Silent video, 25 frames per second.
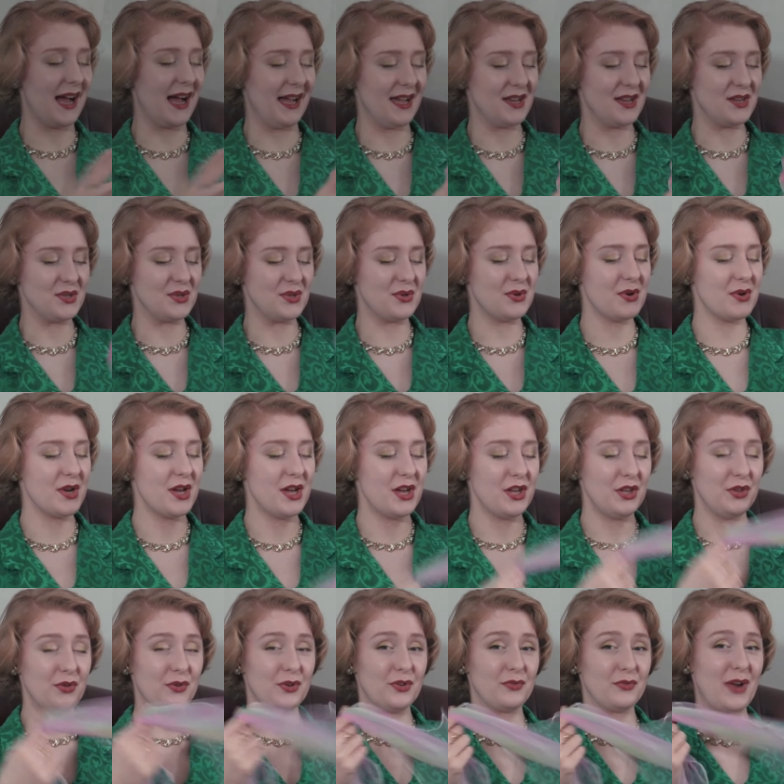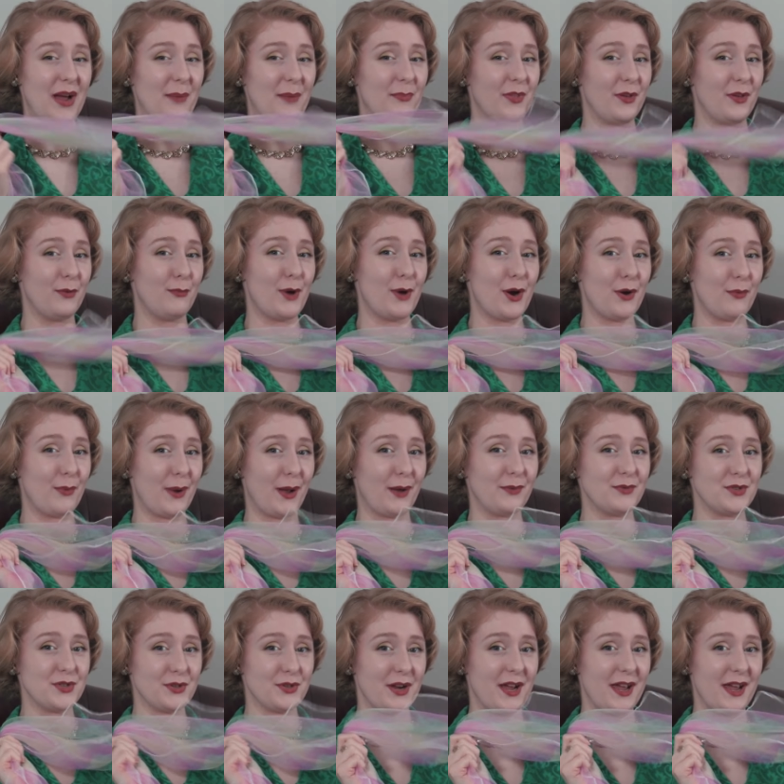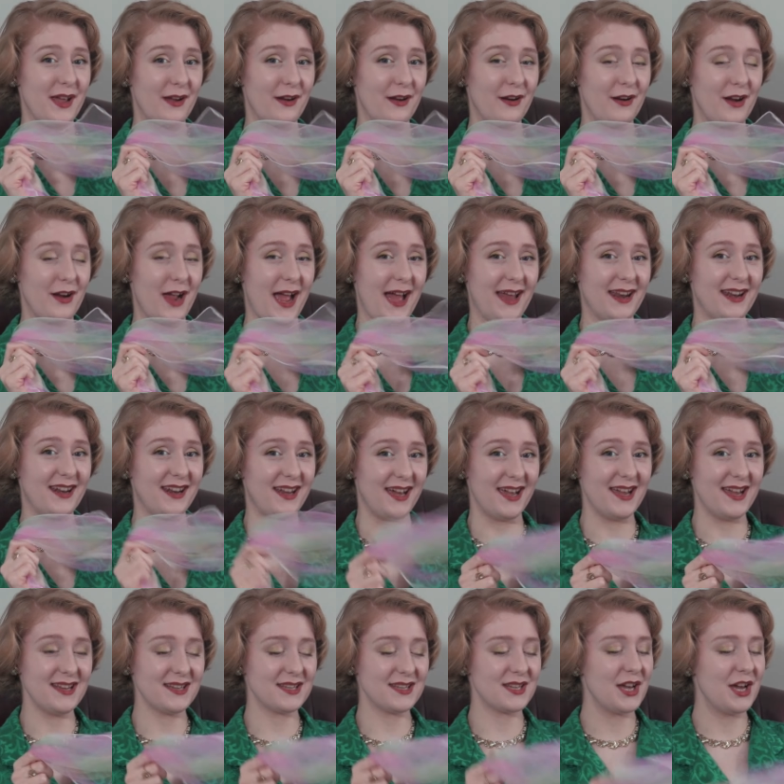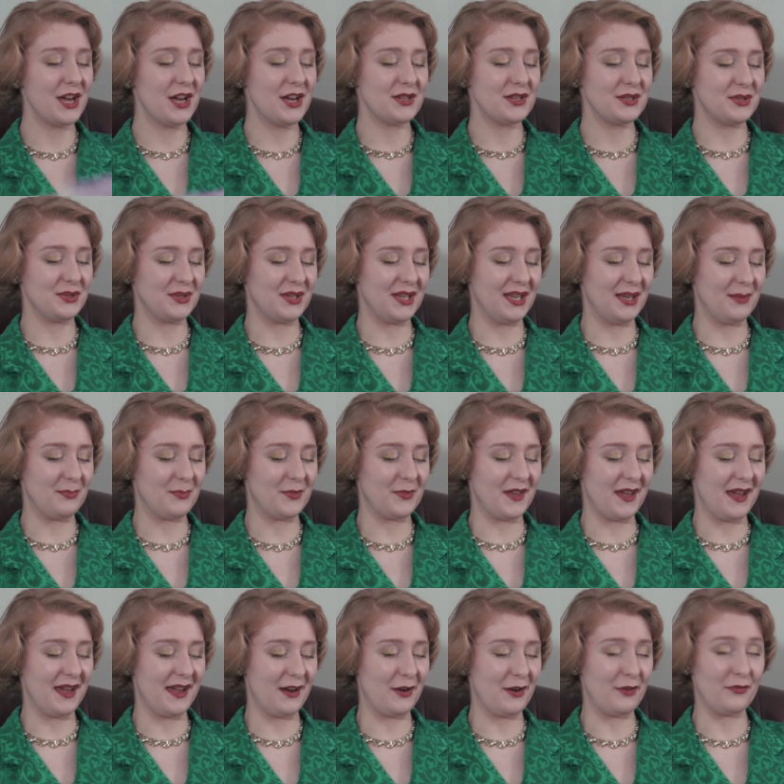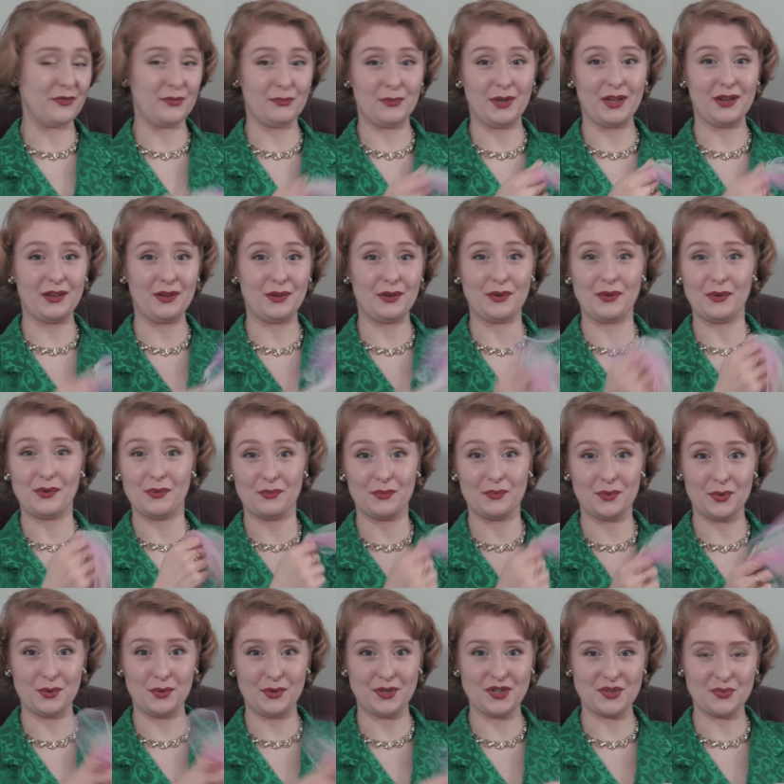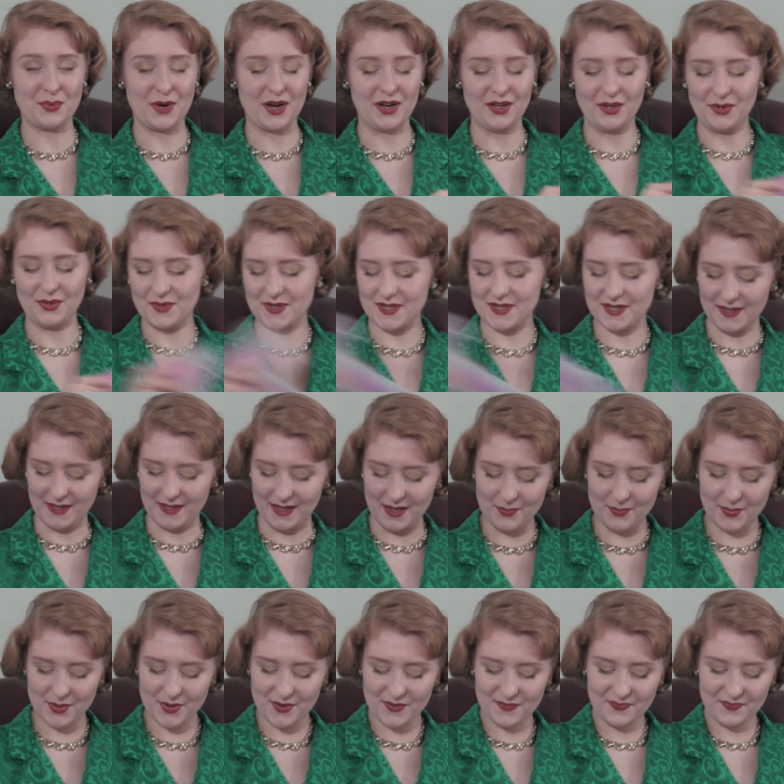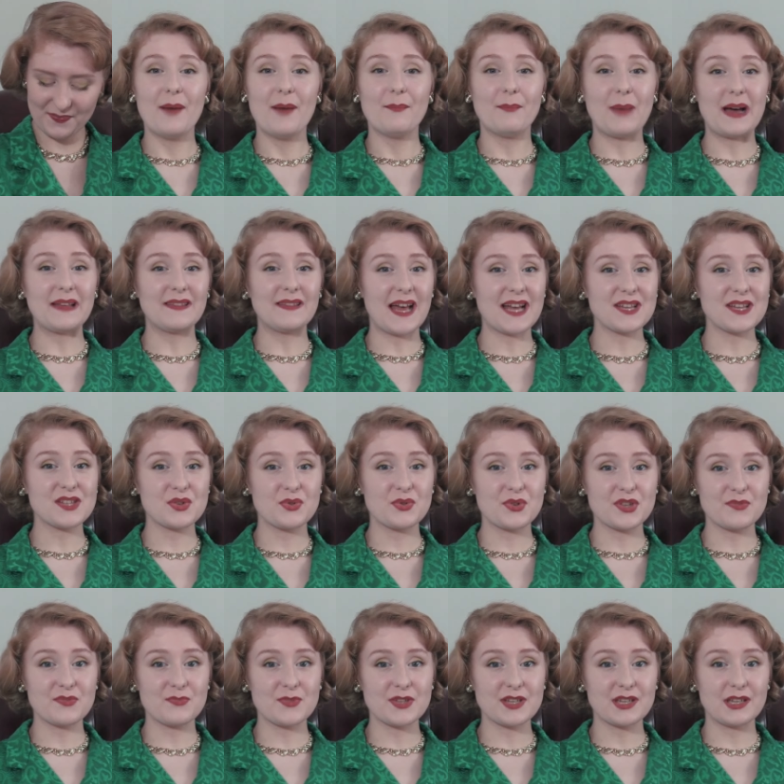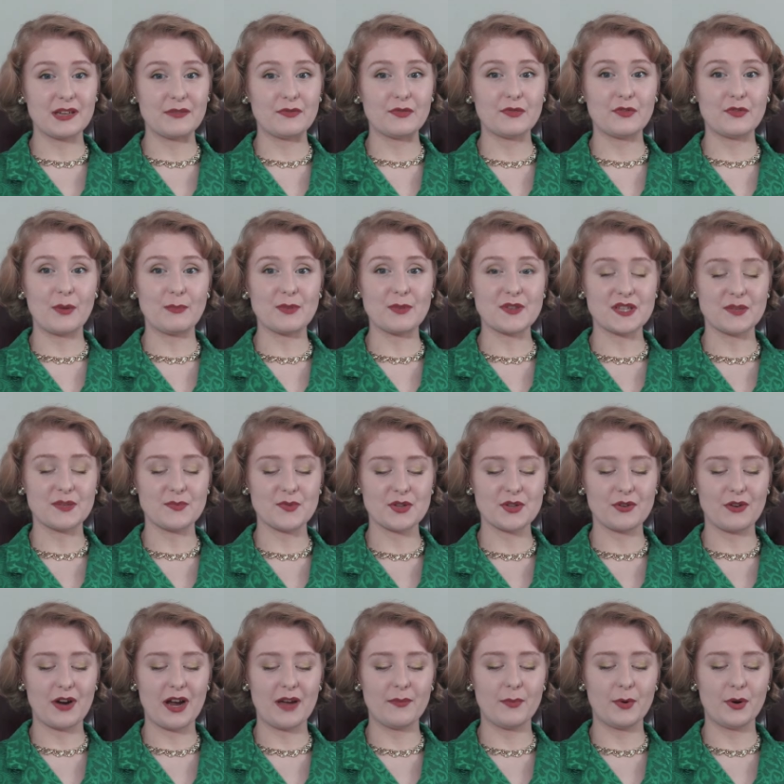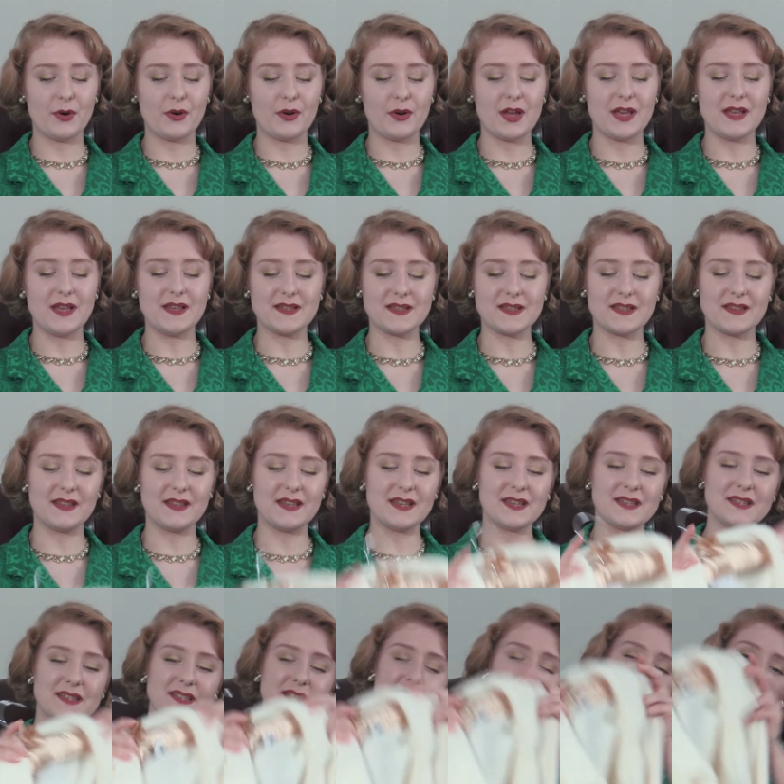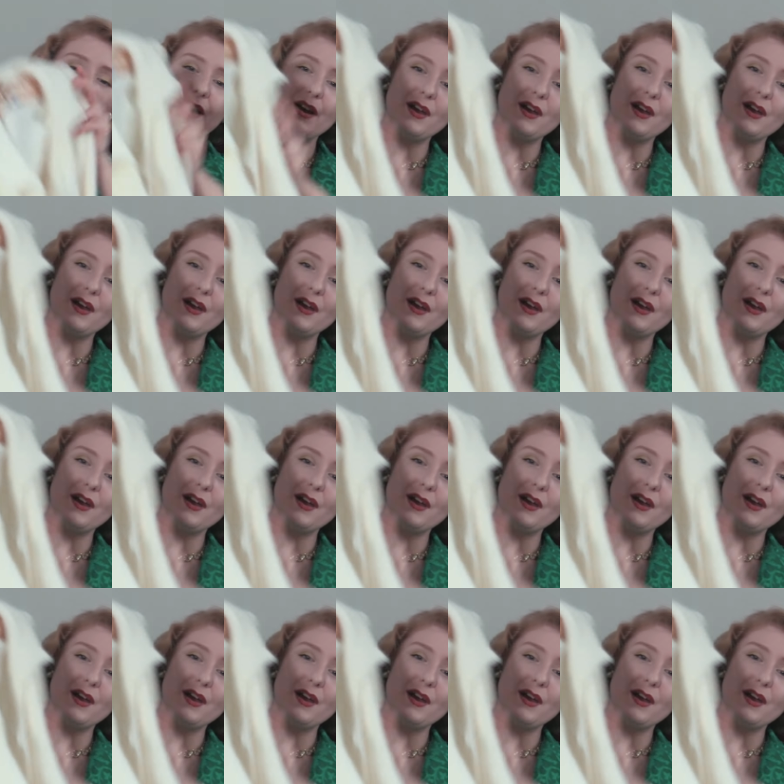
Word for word: I do, you can wrap them around your hair at night to keep the hair from getting ruined while you sleep. My last Christmas gift from a subscriber is this